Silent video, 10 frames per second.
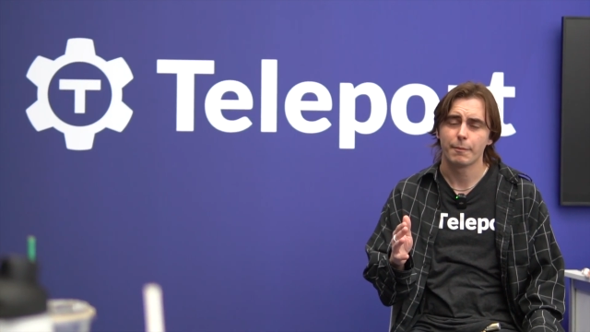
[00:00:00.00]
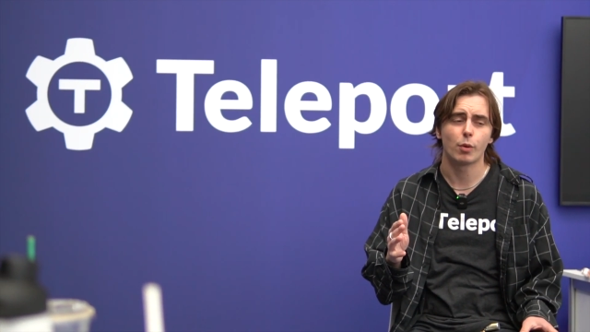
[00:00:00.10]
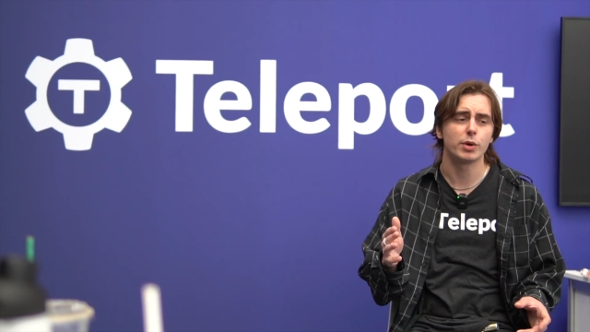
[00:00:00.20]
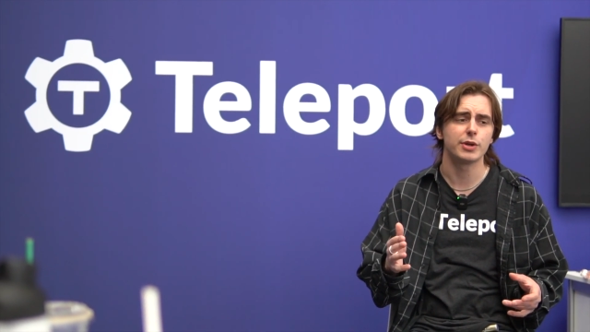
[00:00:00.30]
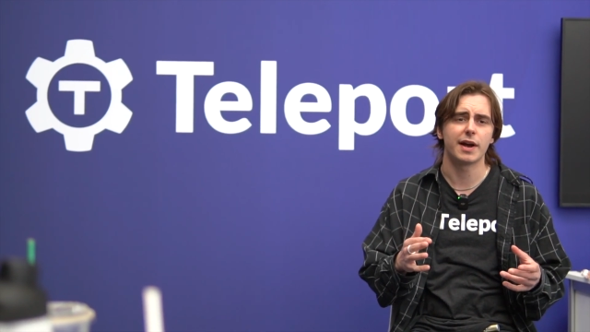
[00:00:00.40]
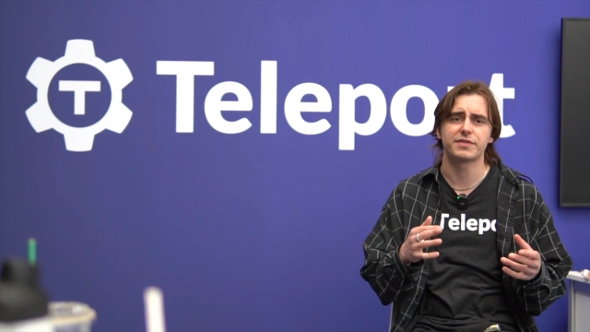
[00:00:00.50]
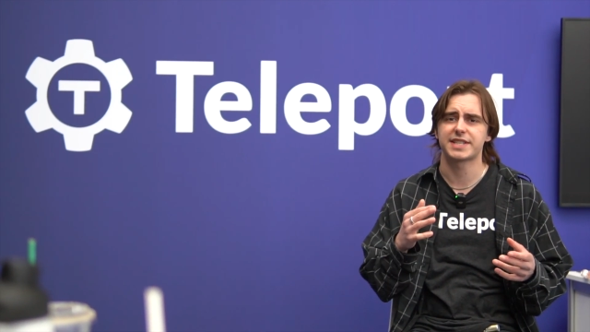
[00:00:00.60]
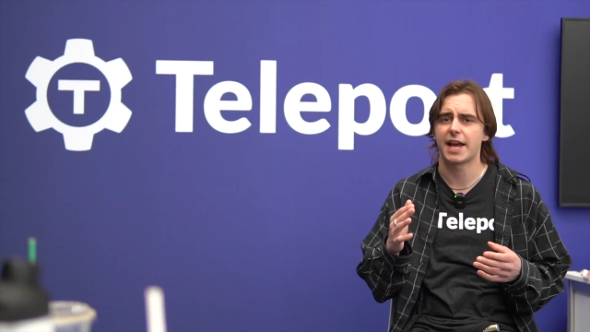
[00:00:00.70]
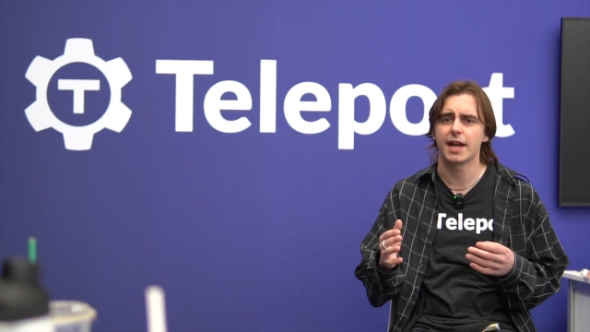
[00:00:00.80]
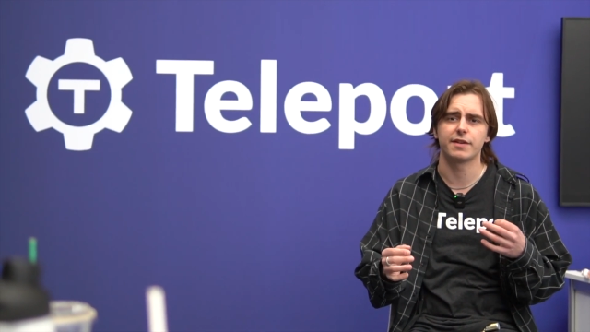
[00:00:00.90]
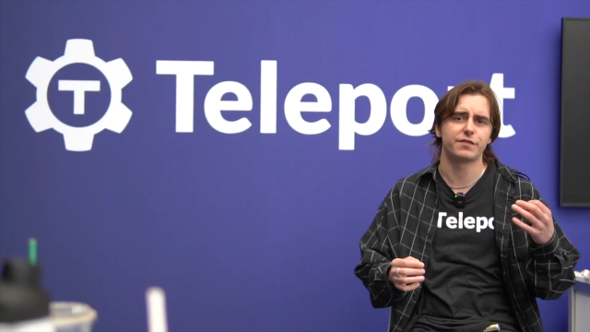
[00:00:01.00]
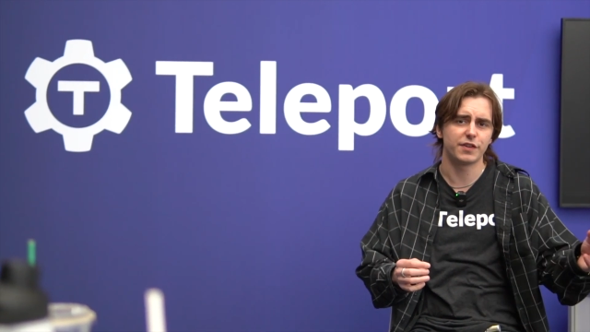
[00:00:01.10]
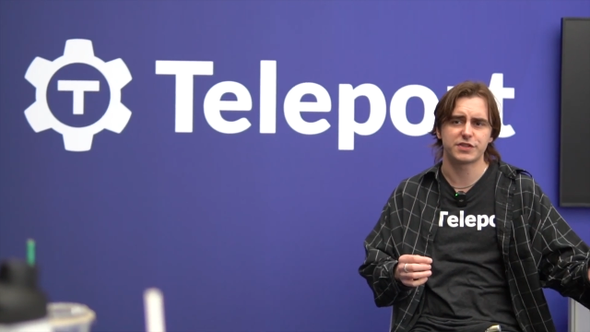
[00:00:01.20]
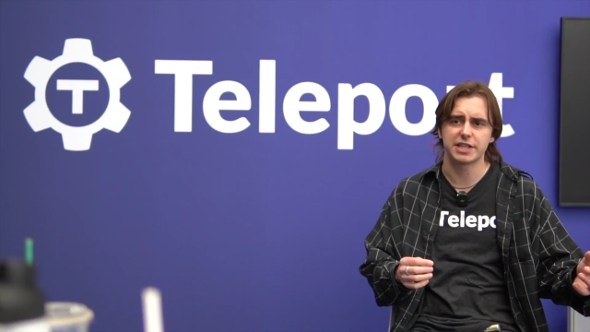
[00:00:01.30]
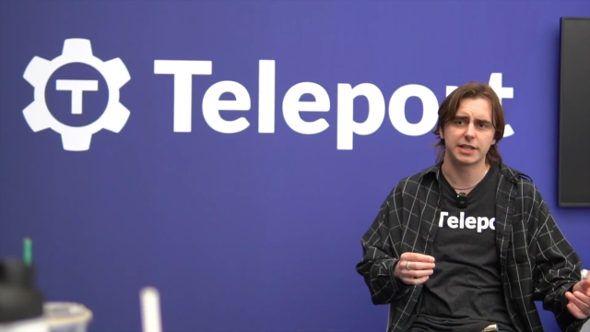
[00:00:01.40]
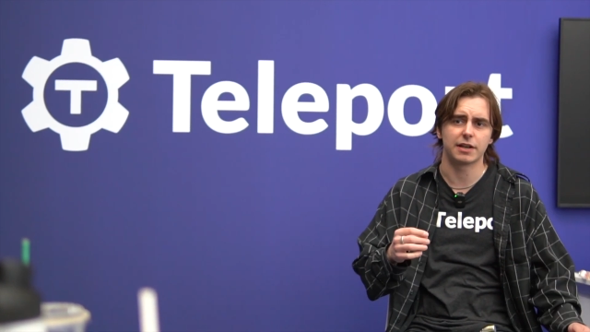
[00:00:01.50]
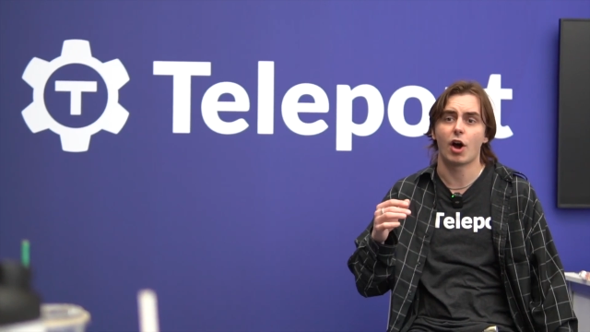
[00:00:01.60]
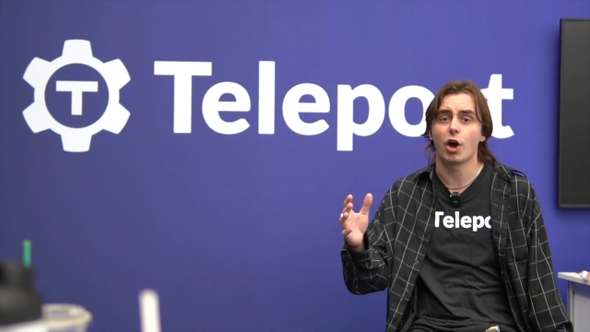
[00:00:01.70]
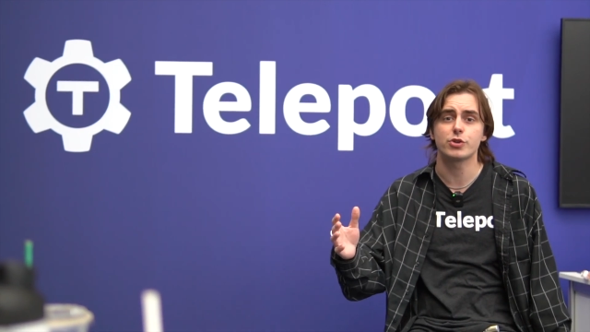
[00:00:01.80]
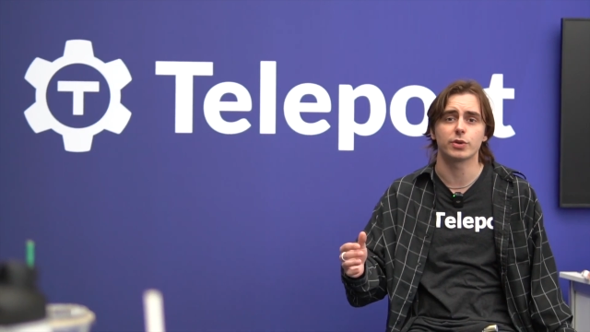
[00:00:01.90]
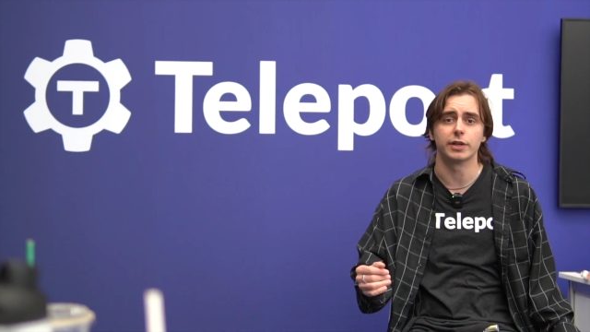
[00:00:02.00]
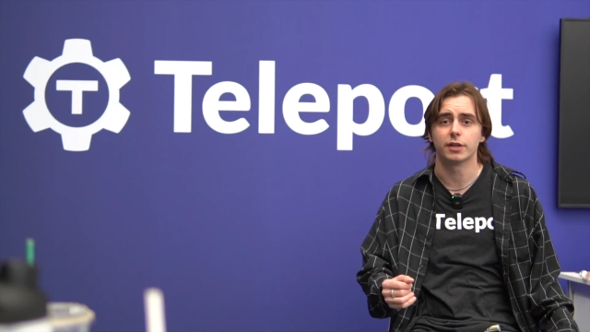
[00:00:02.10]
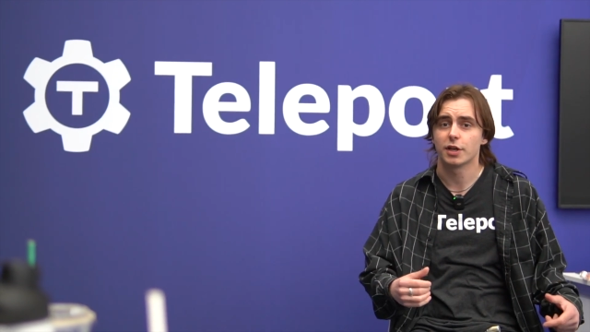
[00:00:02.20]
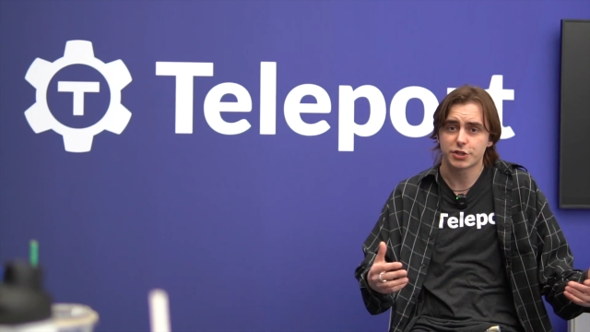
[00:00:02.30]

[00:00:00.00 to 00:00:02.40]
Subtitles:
but when you have 10, 15, 100,